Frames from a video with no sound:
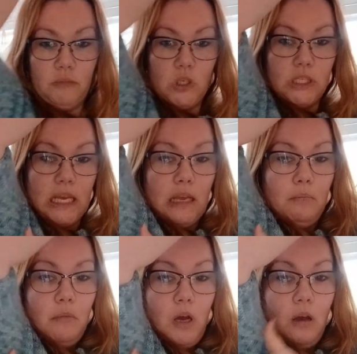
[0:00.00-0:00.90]

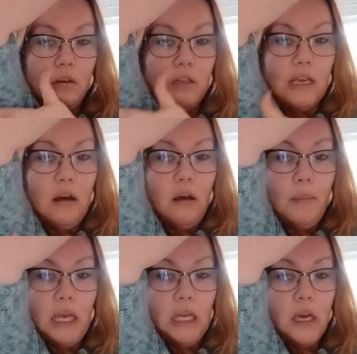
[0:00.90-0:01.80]
seam under the
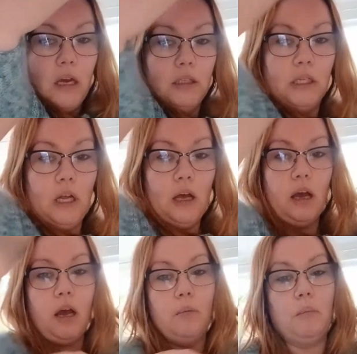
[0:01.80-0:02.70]
arm here,
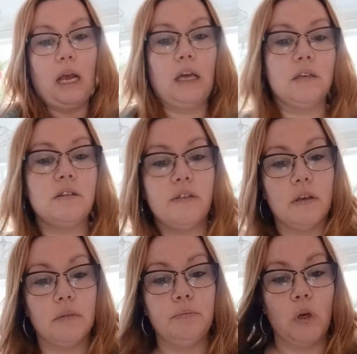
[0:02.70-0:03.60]
and
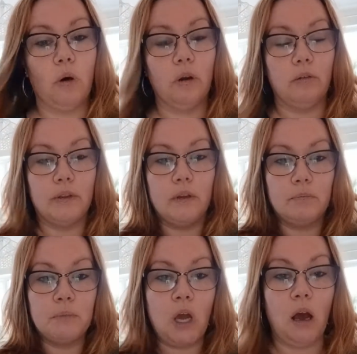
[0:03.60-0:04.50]
the collar and
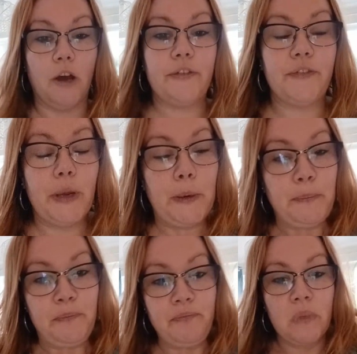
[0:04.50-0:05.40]
the cuff,
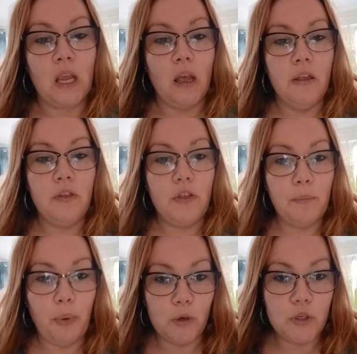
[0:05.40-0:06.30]

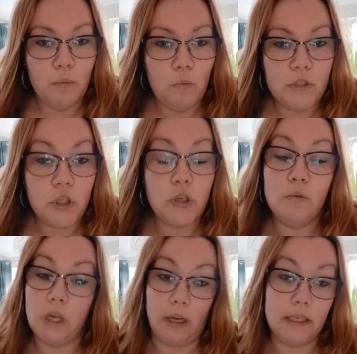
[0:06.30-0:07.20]
the bottom was
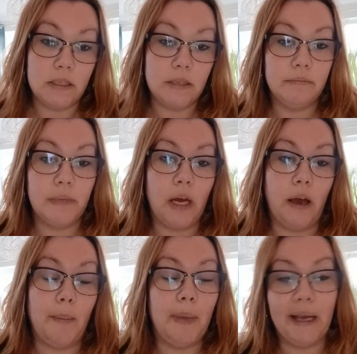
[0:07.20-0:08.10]
too tight.
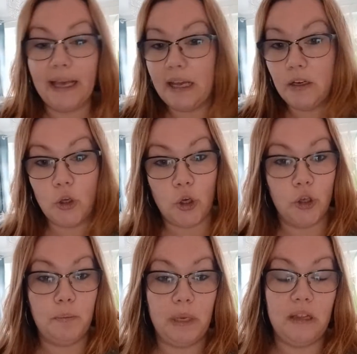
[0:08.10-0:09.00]
Again,
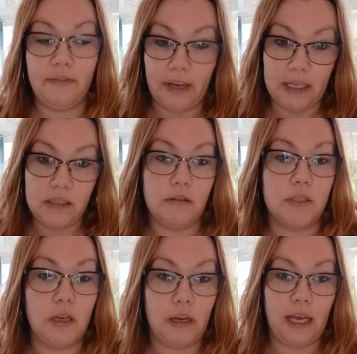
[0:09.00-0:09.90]
could be the fact
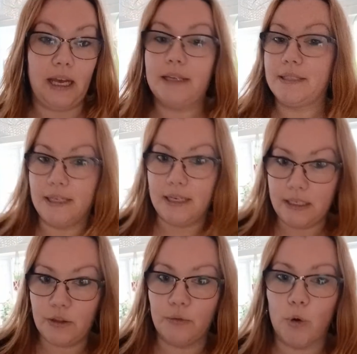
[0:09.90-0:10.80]
that I had
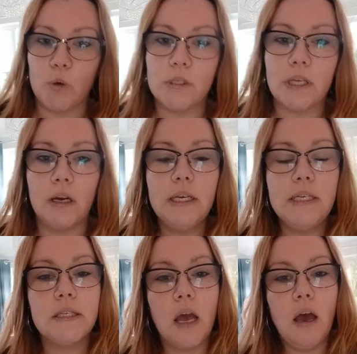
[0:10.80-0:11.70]
knit the wrong
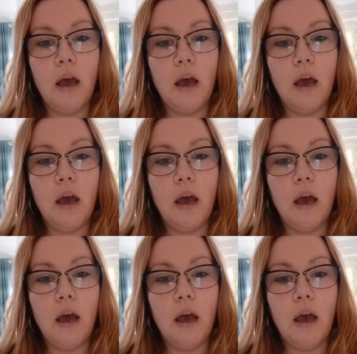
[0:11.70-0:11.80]
size,